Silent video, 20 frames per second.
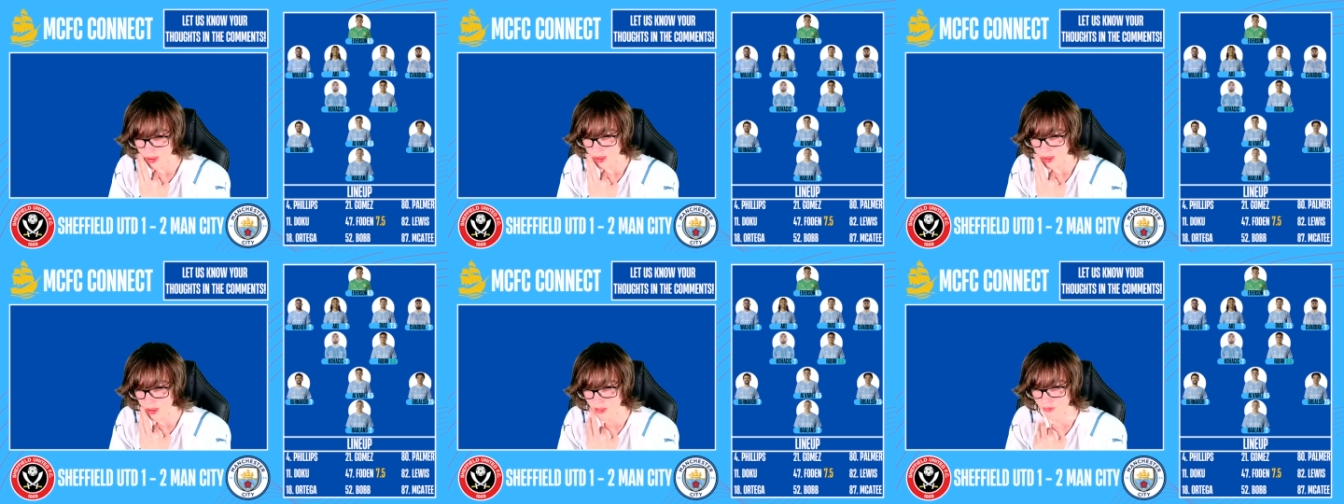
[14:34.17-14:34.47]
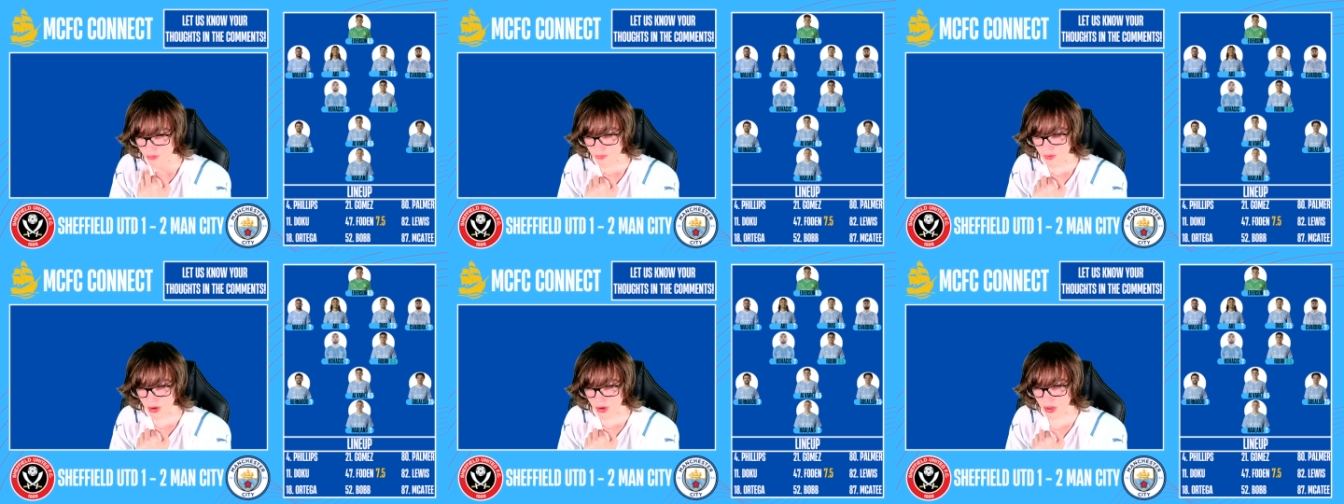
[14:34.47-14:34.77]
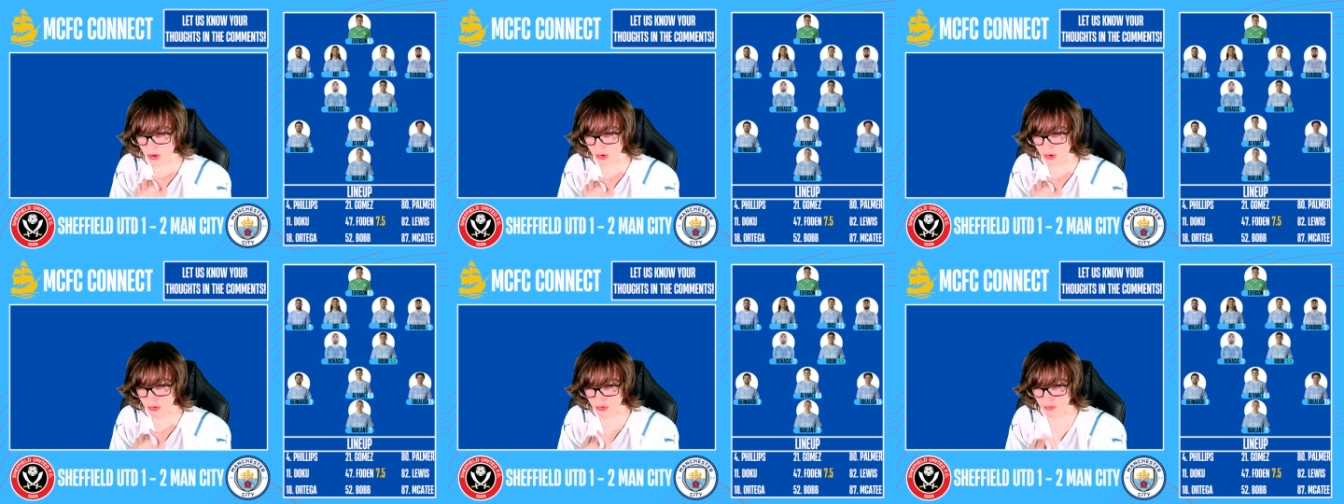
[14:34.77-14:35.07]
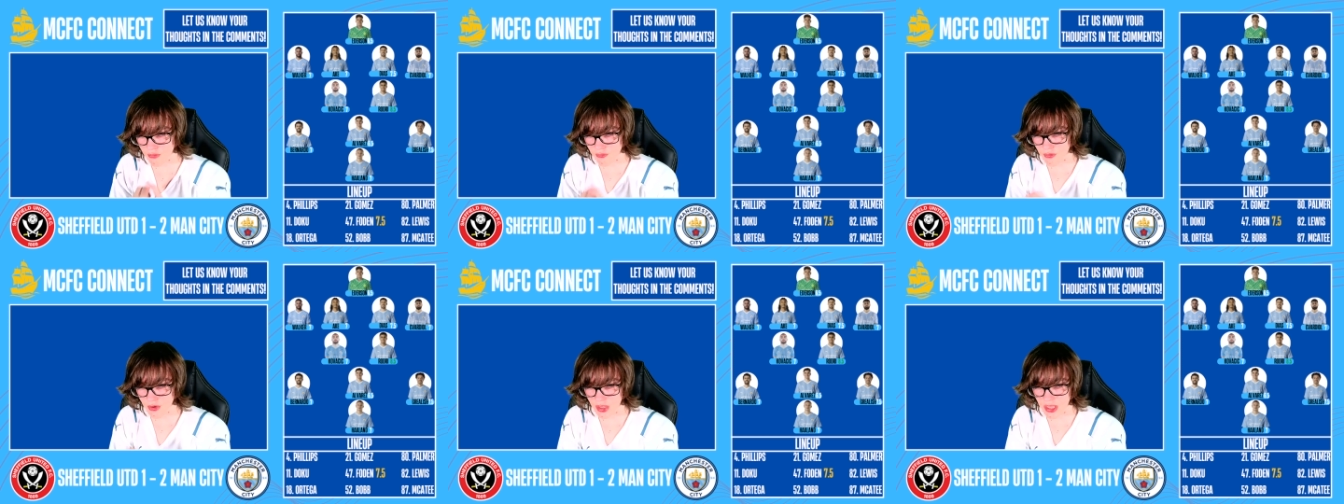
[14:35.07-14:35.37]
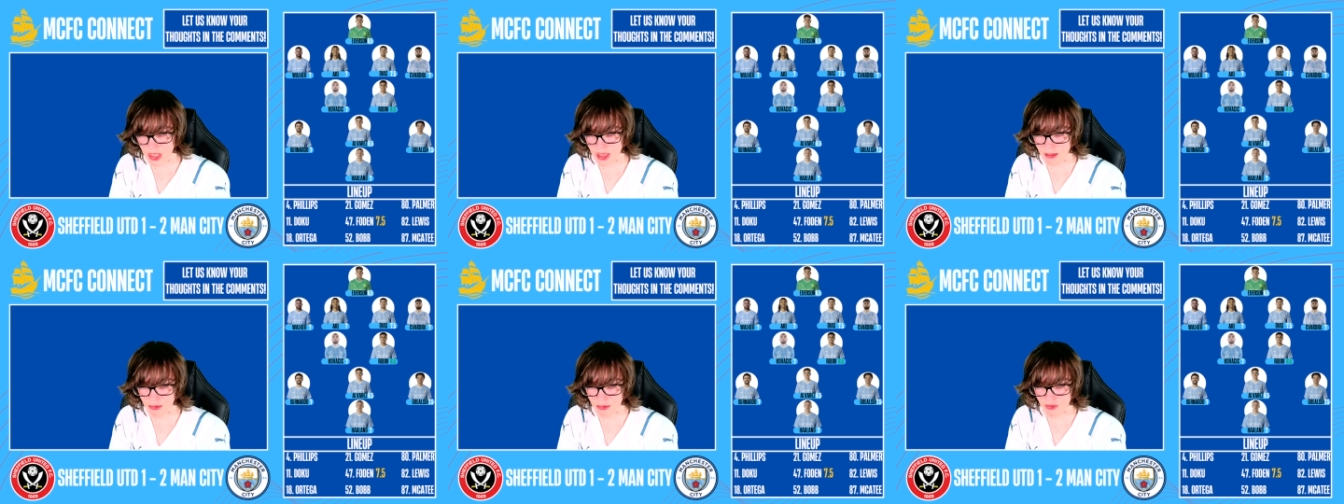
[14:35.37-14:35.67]
It's 3 goals in 3
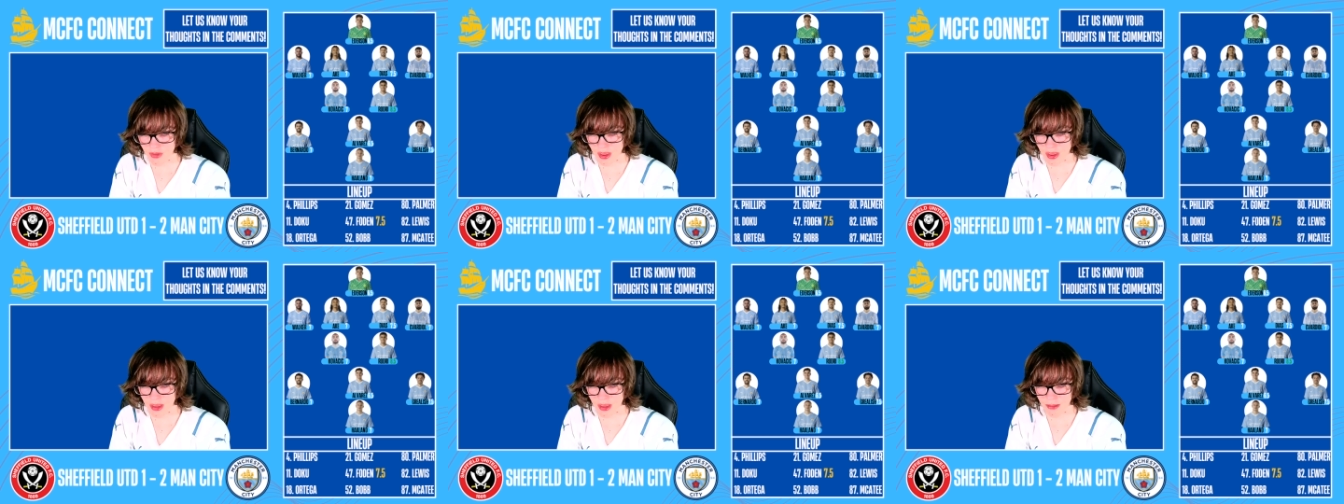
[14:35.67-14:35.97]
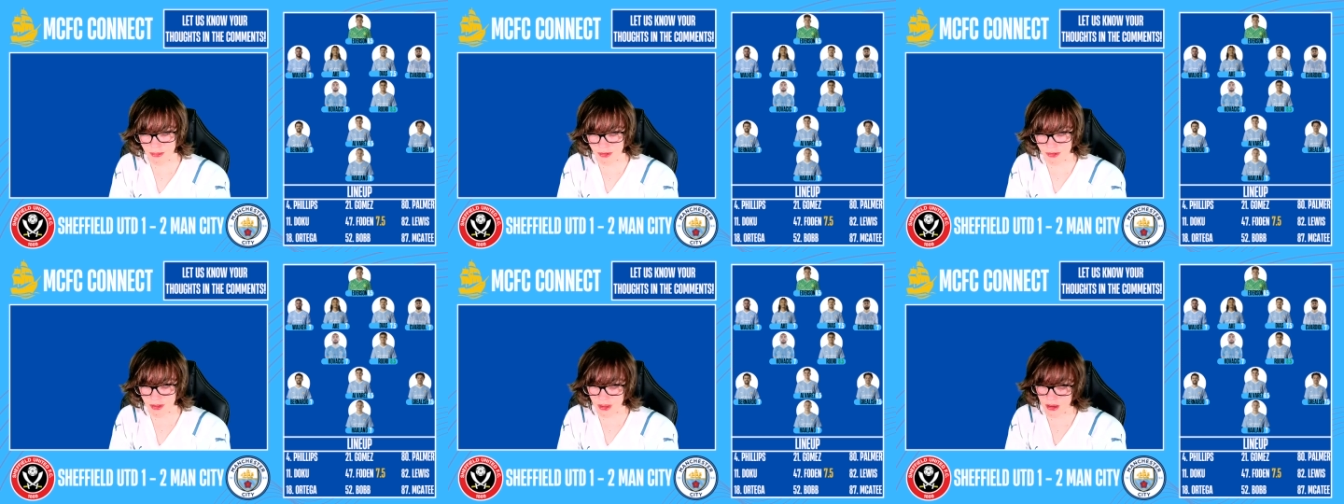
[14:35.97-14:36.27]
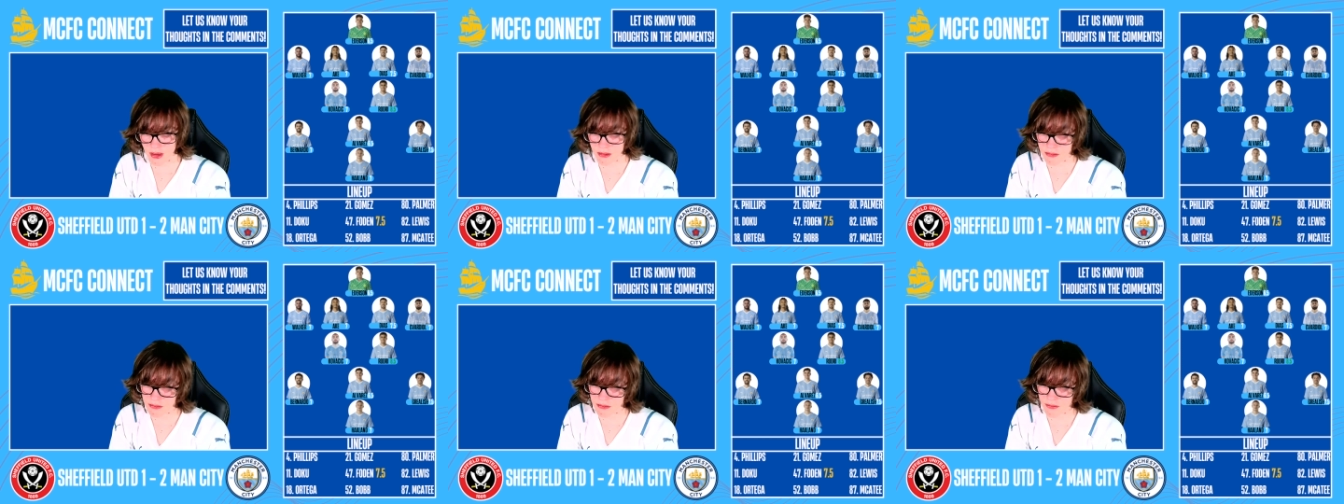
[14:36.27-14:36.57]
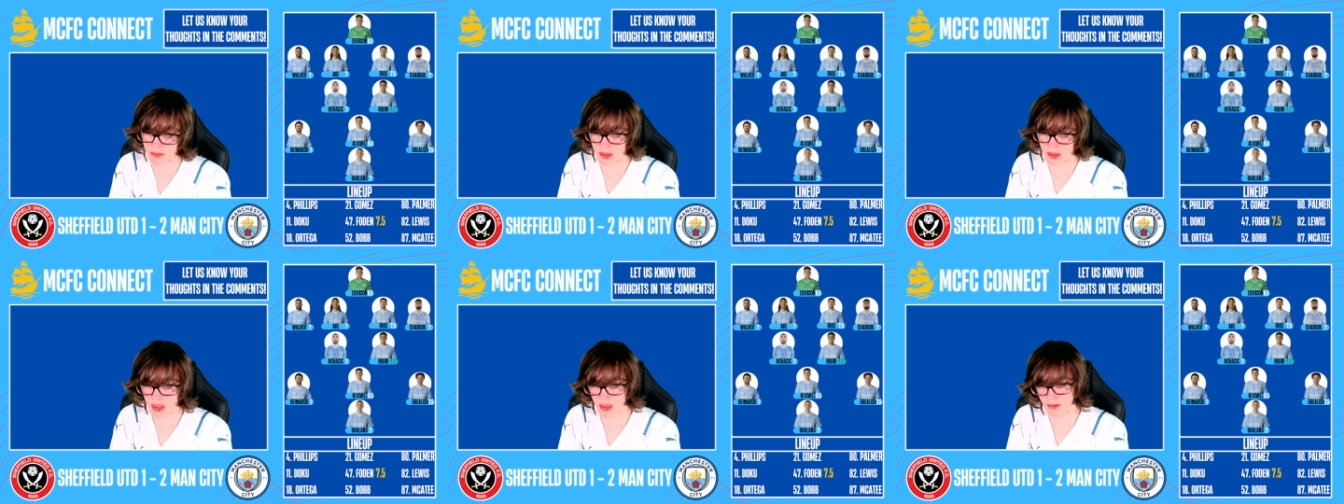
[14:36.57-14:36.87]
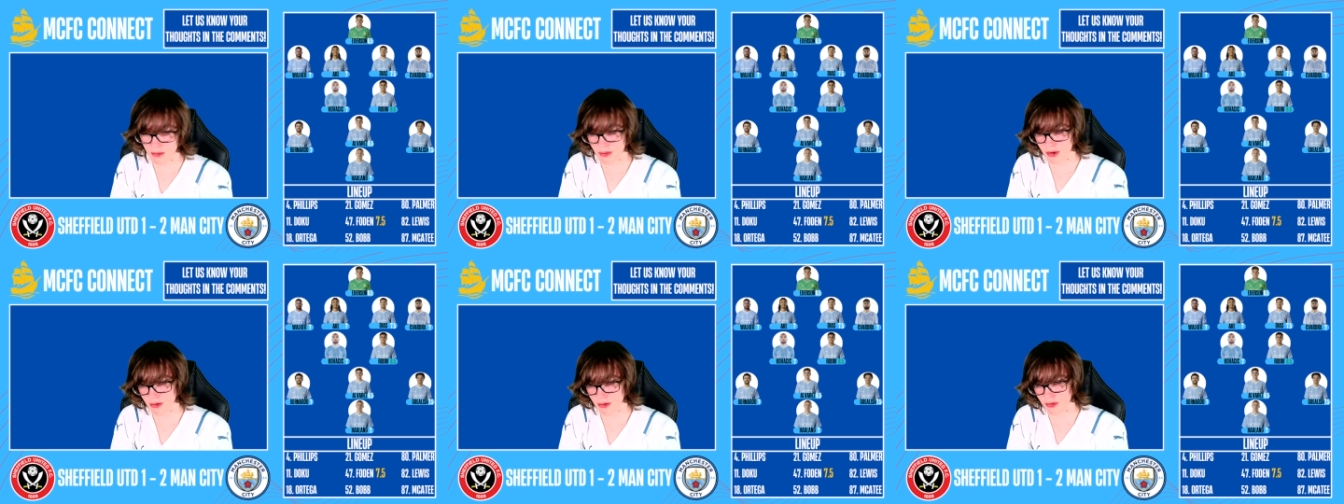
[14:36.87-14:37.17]
games for him, so he
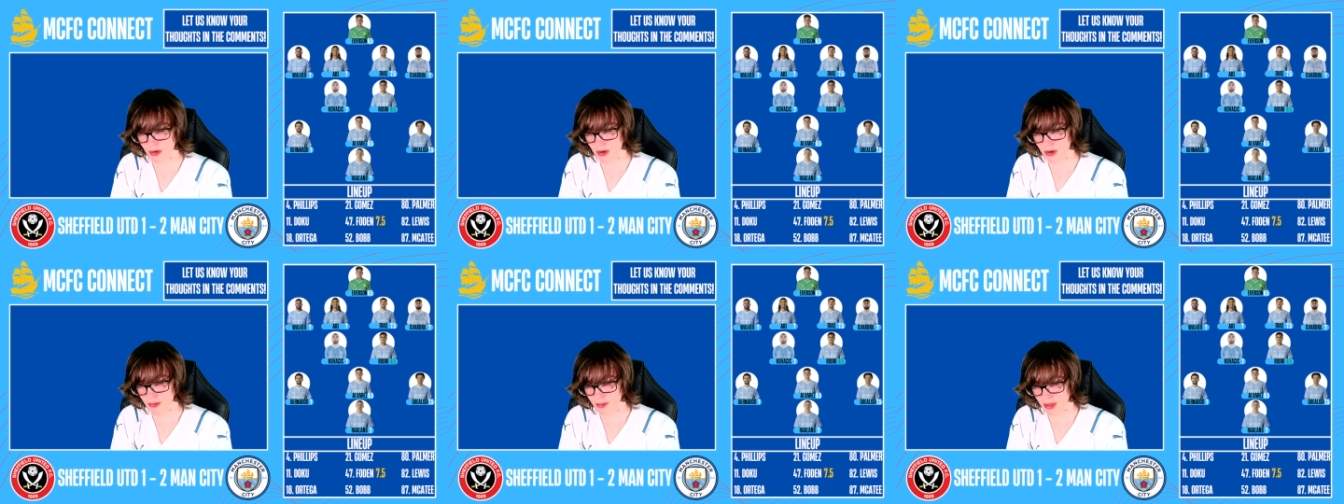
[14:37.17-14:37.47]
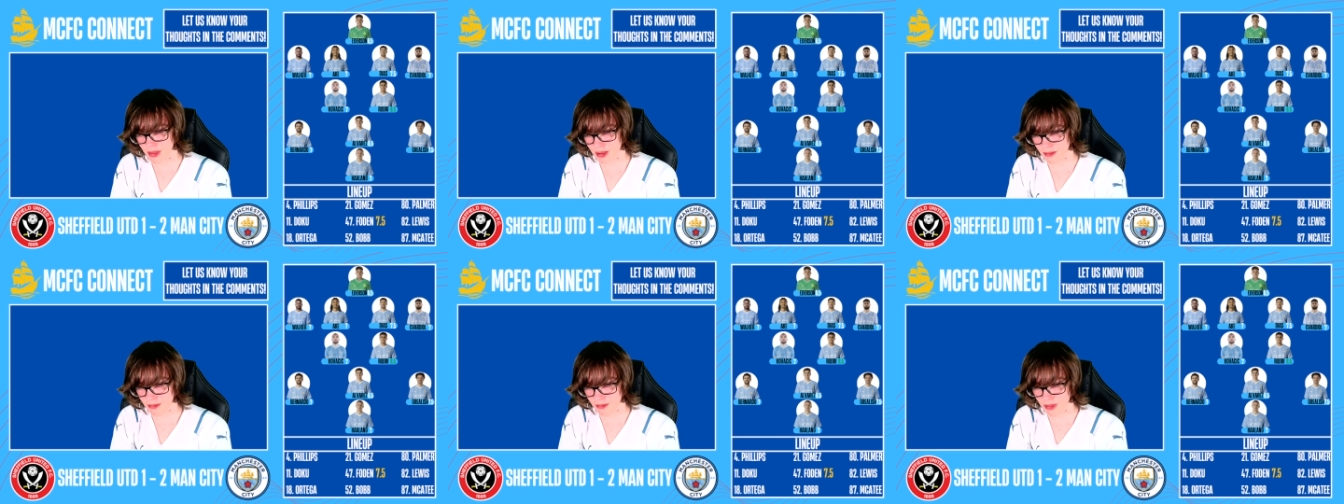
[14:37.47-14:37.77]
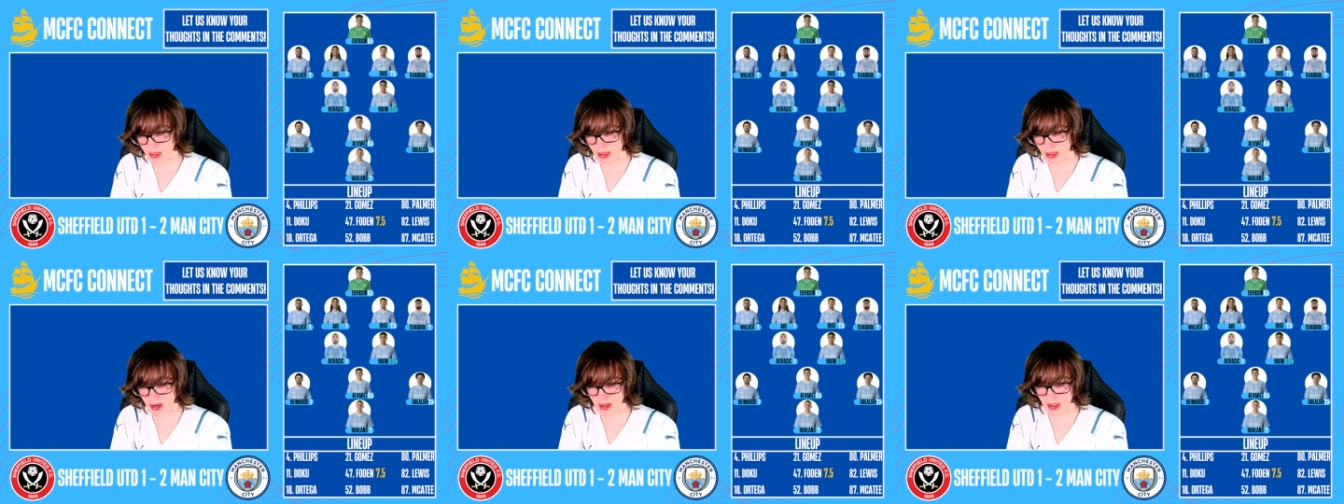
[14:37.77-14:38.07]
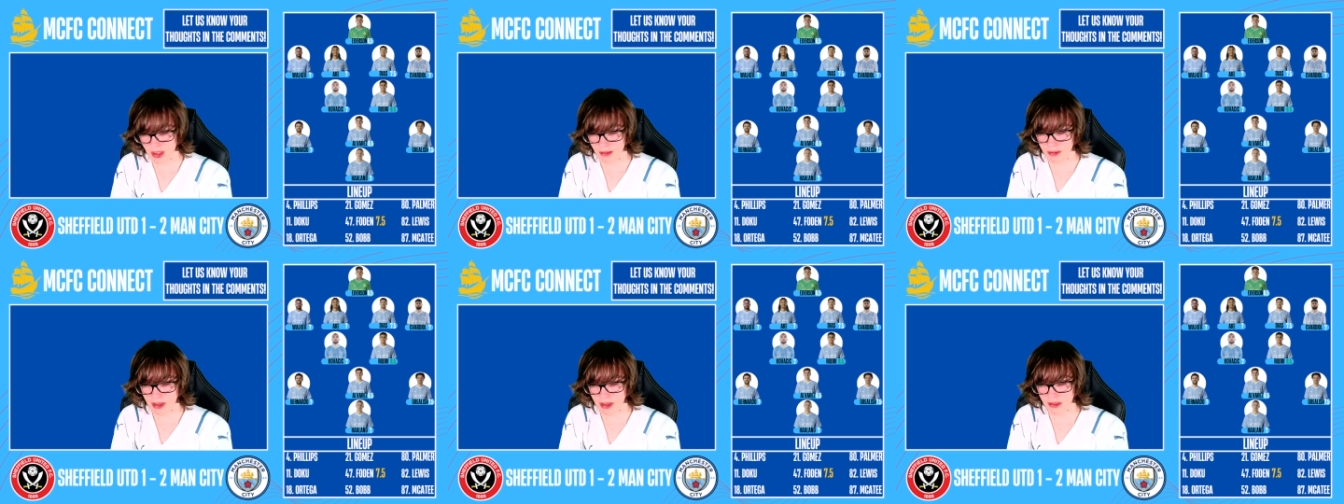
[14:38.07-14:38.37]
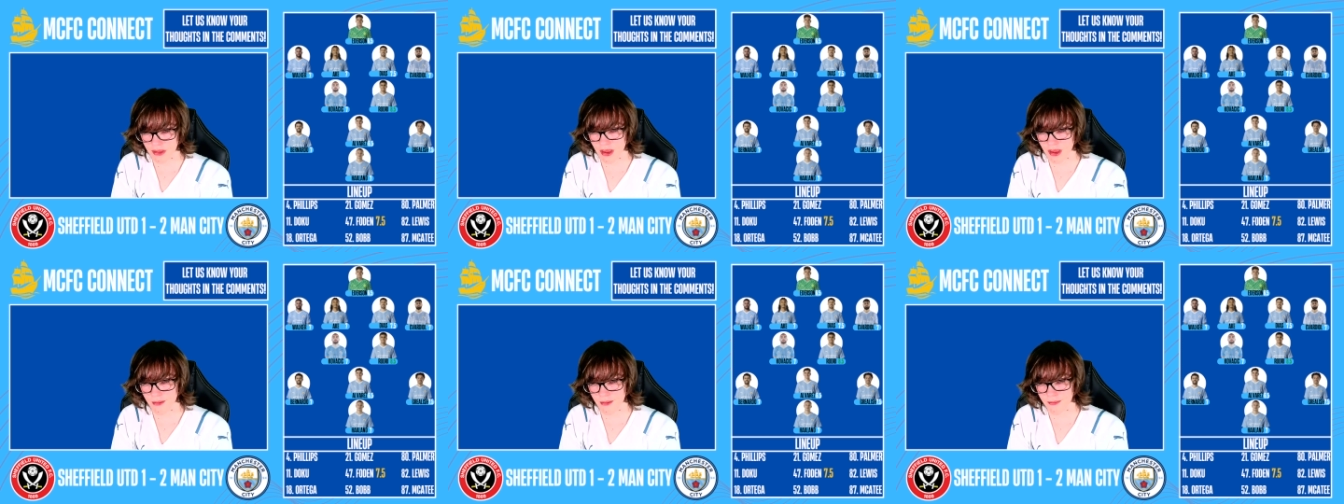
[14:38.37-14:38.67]
will not be complaining about
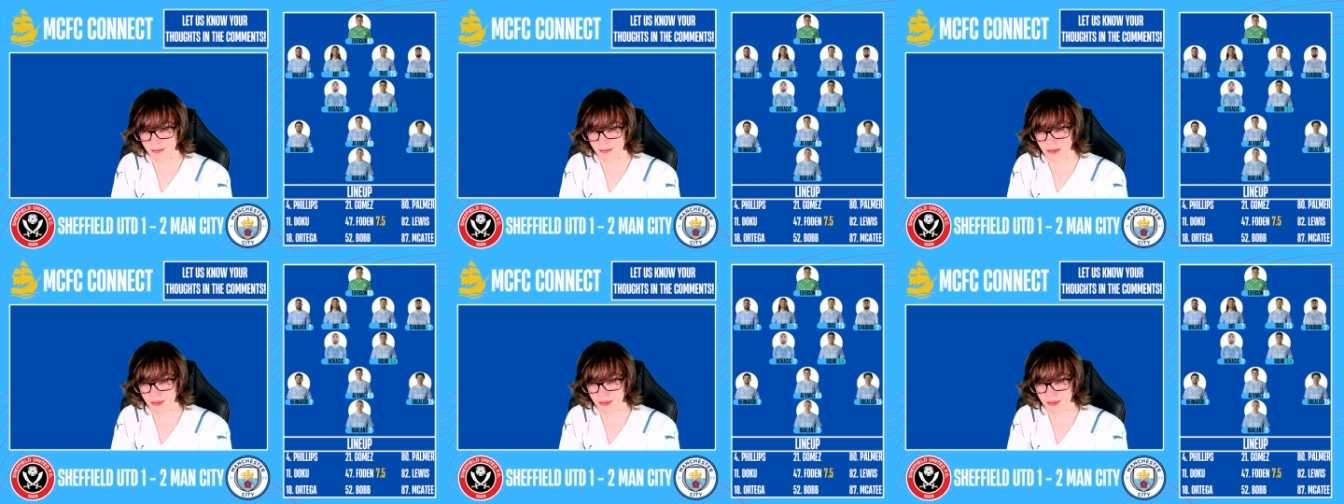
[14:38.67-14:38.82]
that.